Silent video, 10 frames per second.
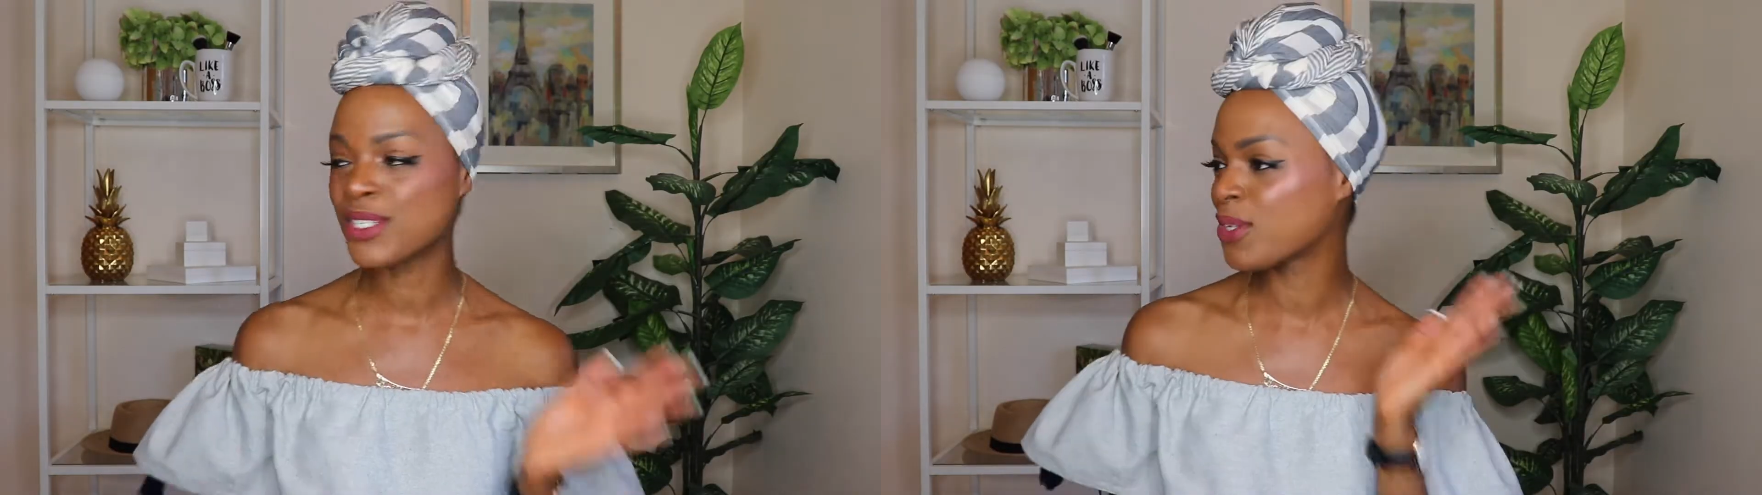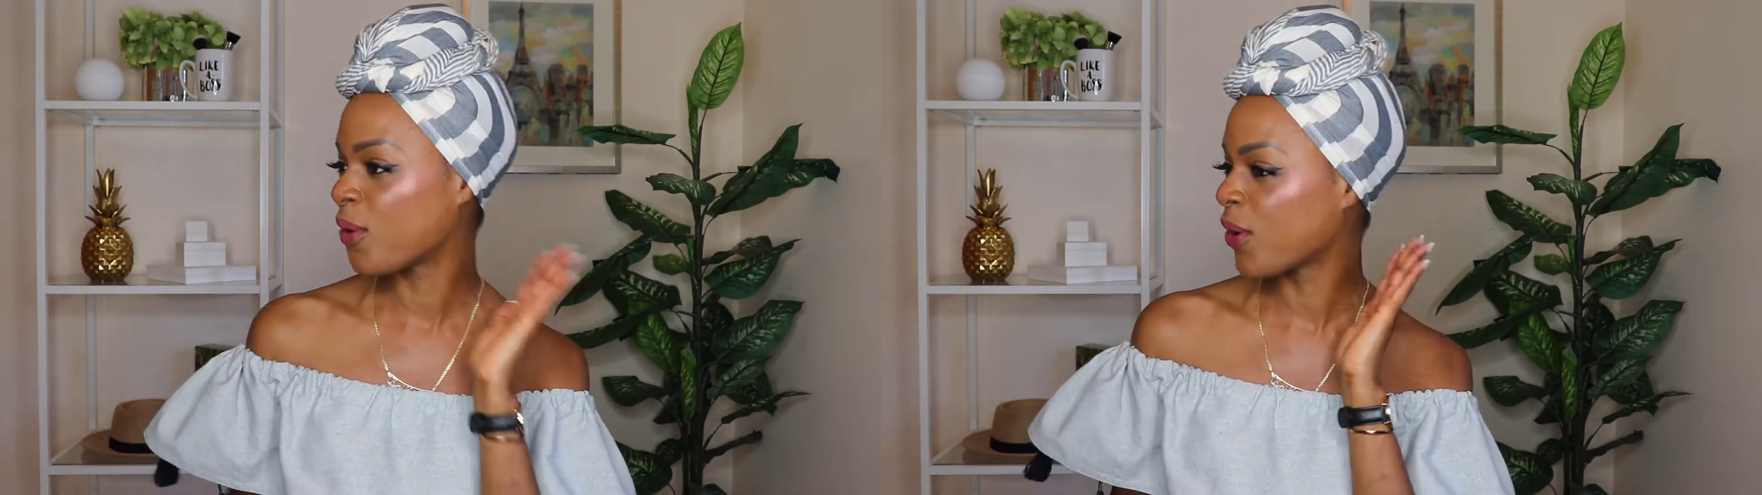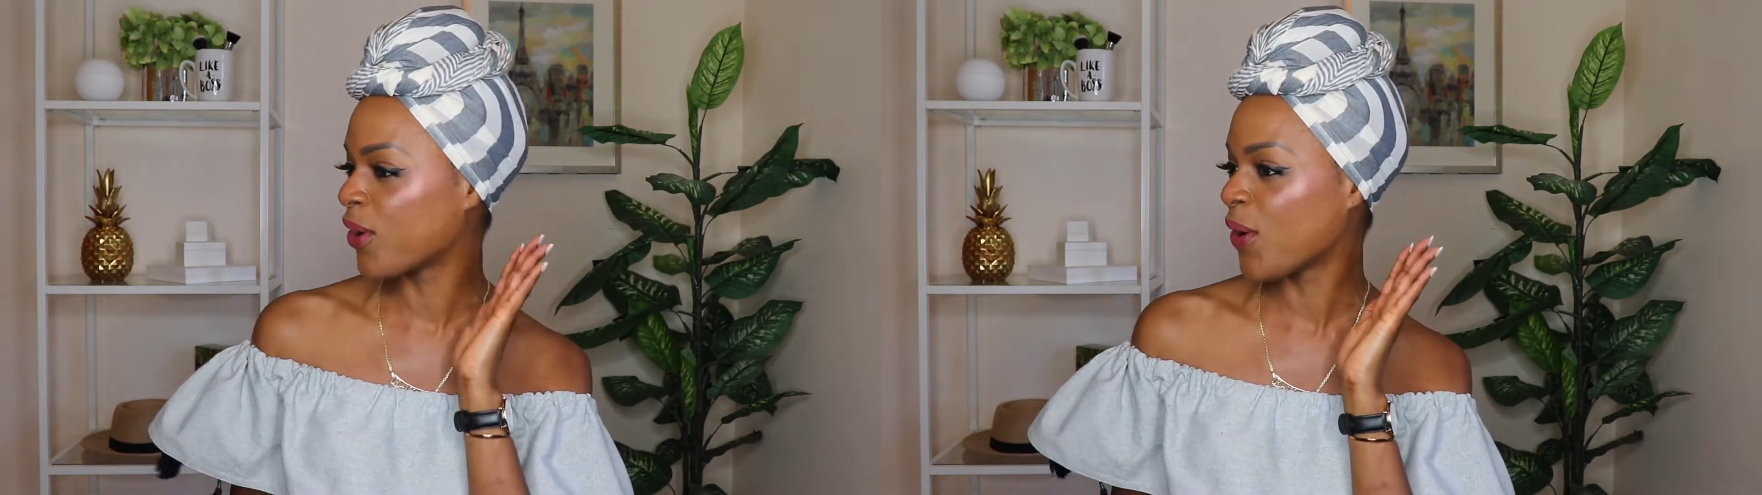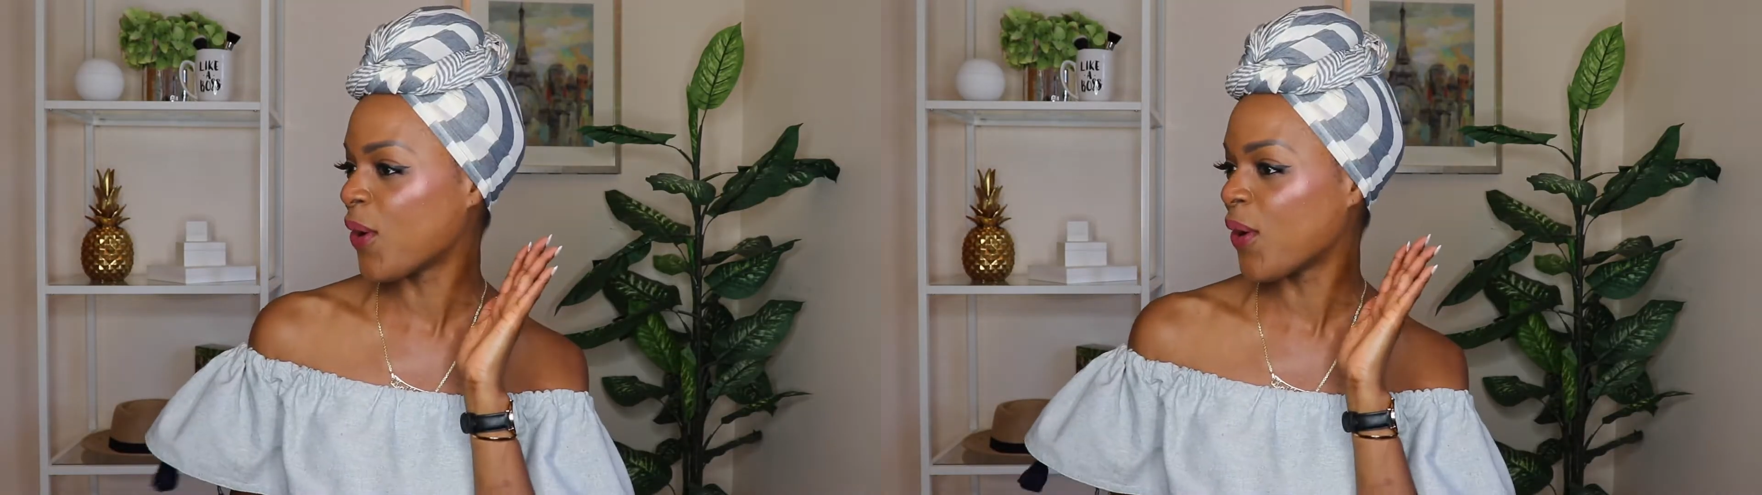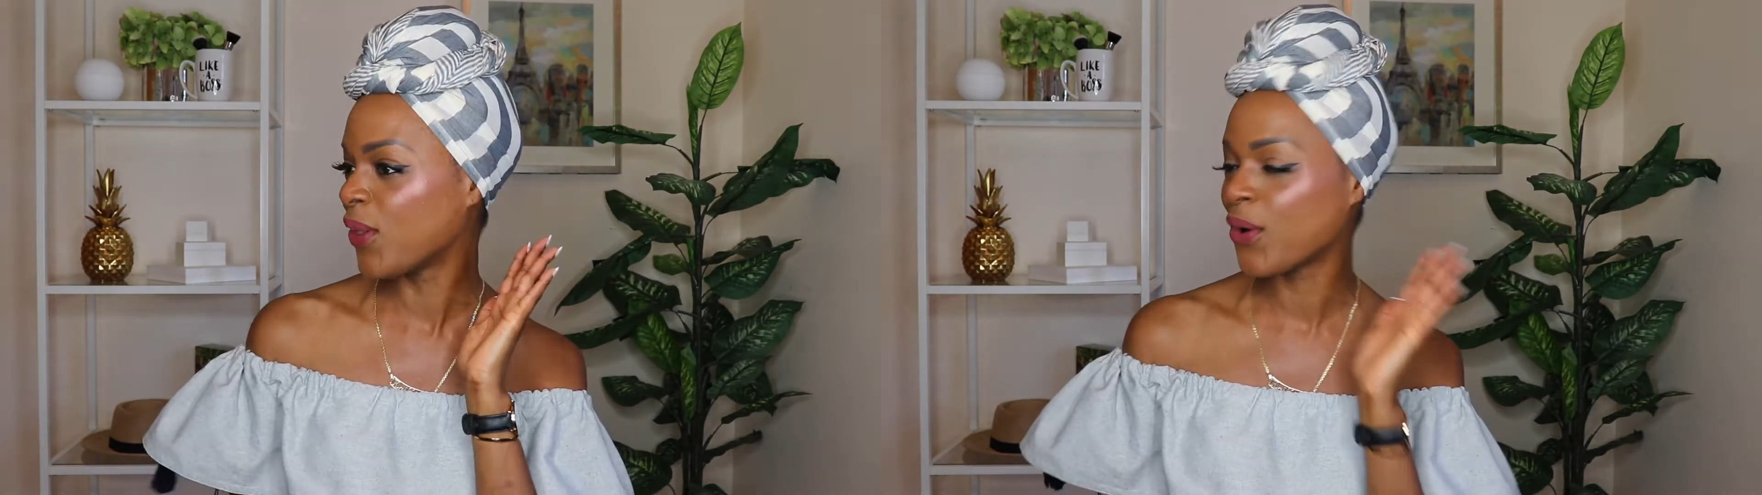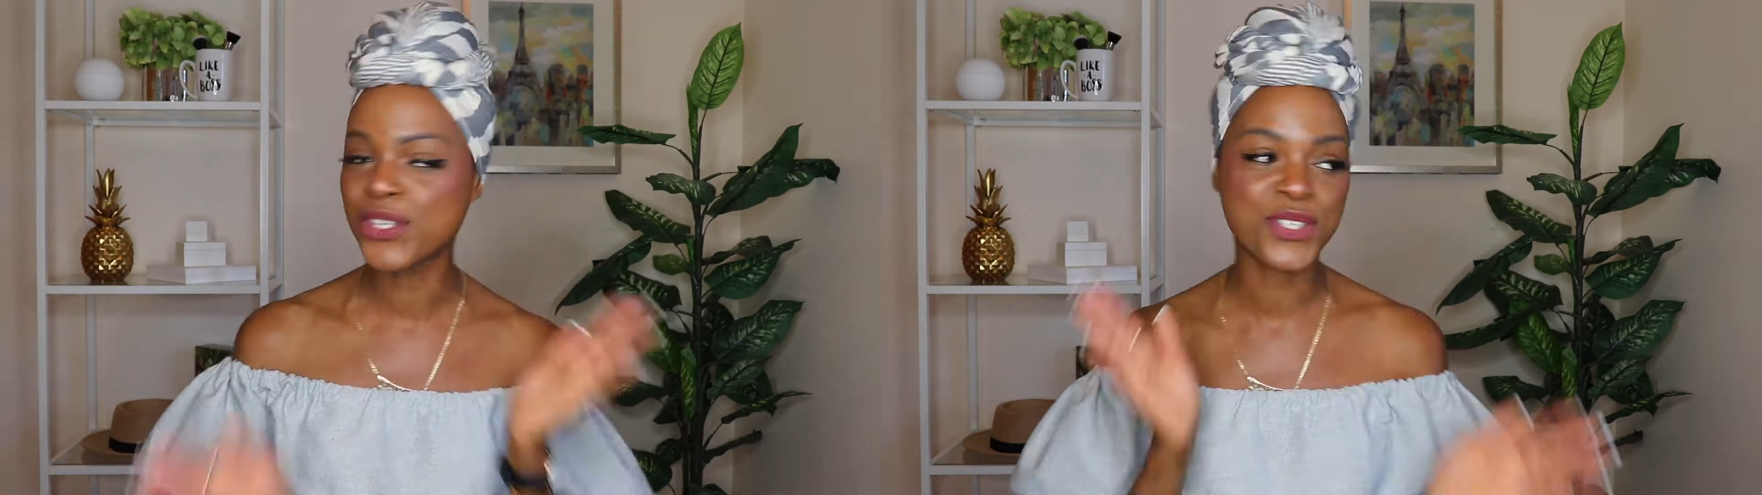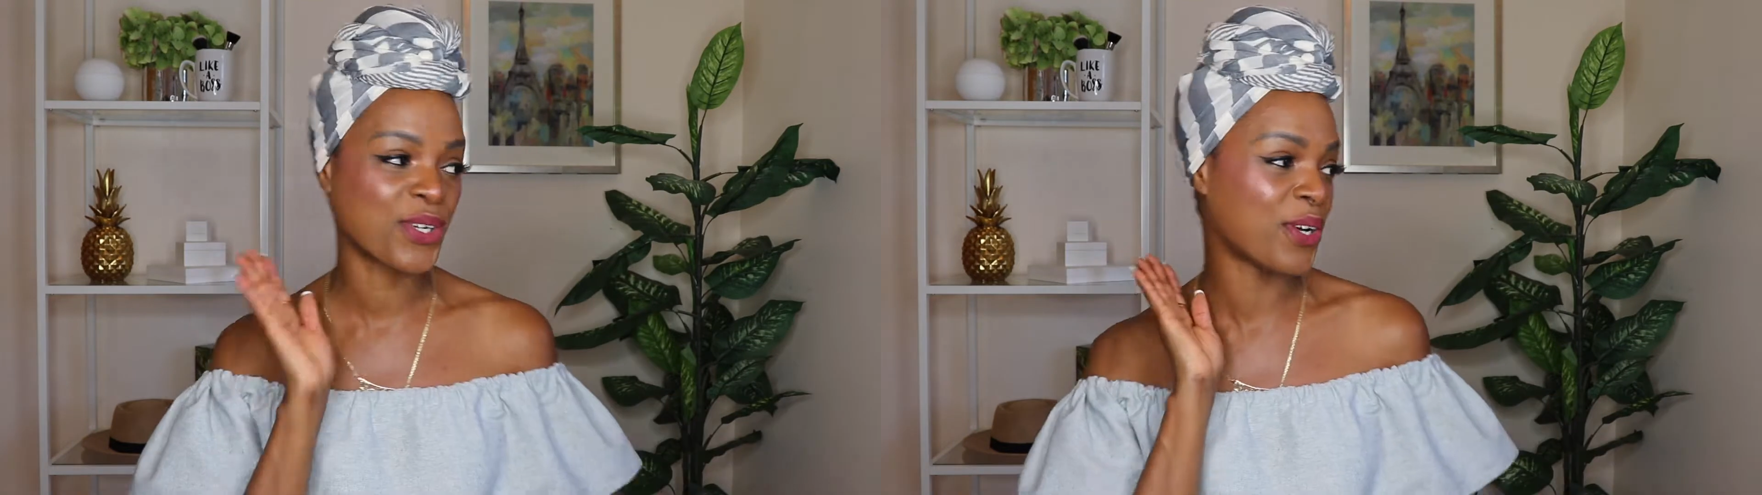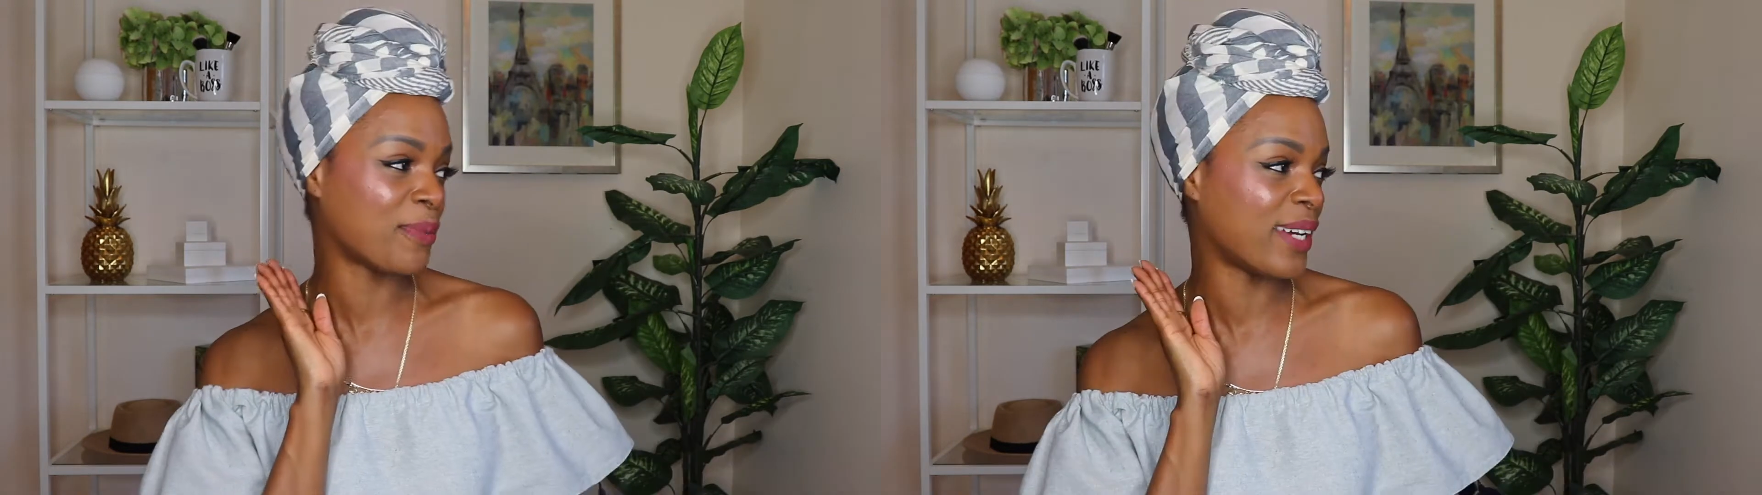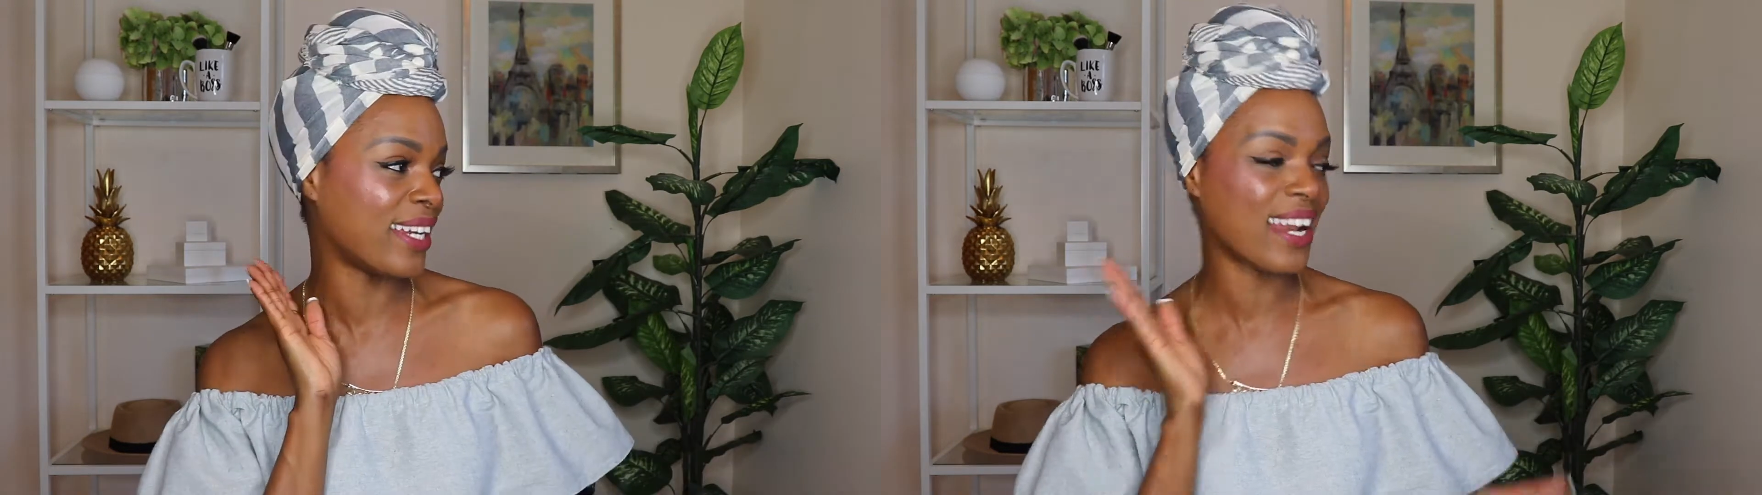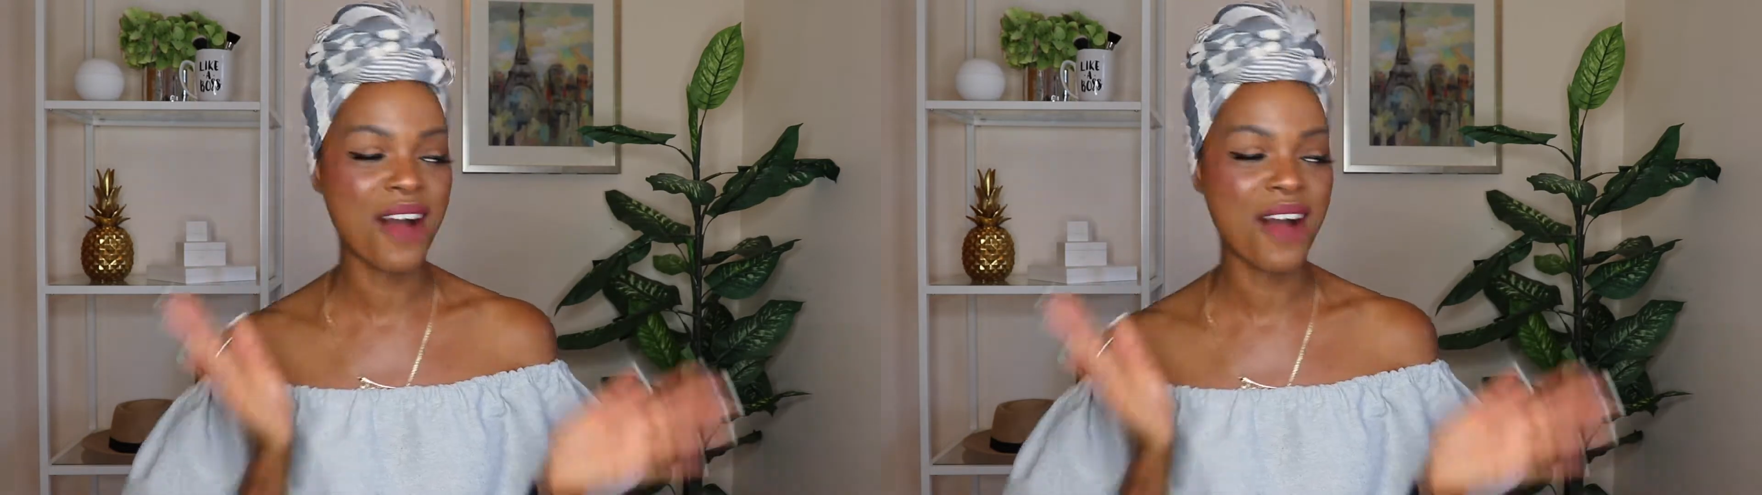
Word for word: tutorial or turban,